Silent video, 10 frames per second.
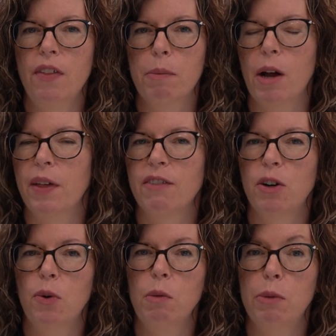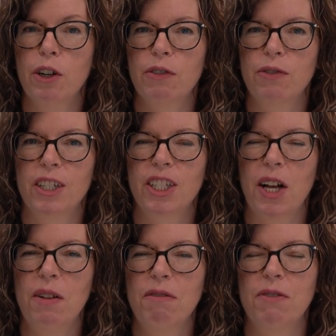they probably have a whole
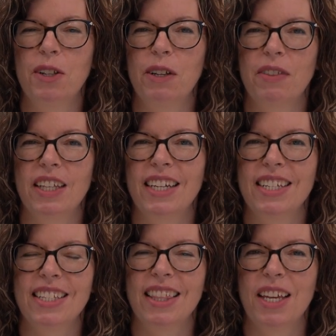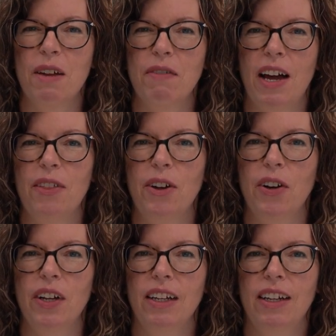bookshelf full of things that they've either